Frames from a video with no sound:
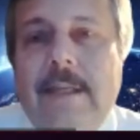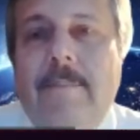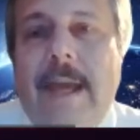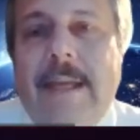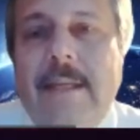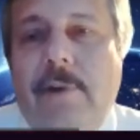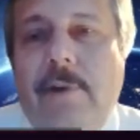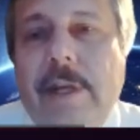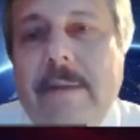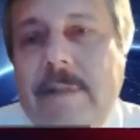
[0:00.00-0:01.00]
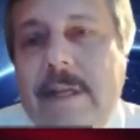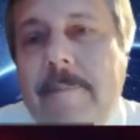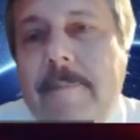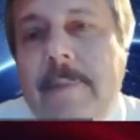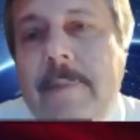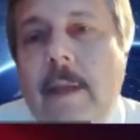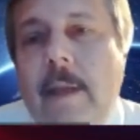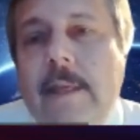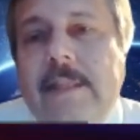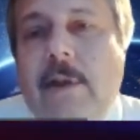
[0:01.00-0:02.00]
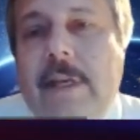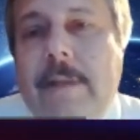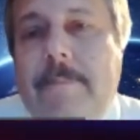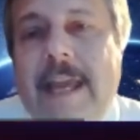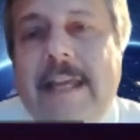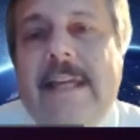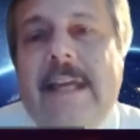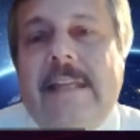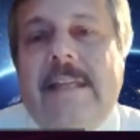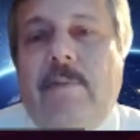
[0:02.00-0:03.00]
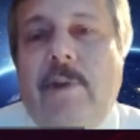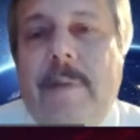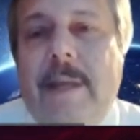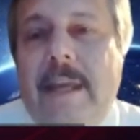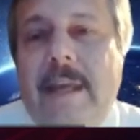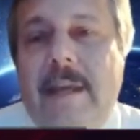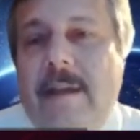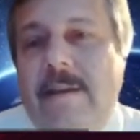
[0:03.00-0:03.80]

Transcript: platinum iridium tip. So it appears as it would be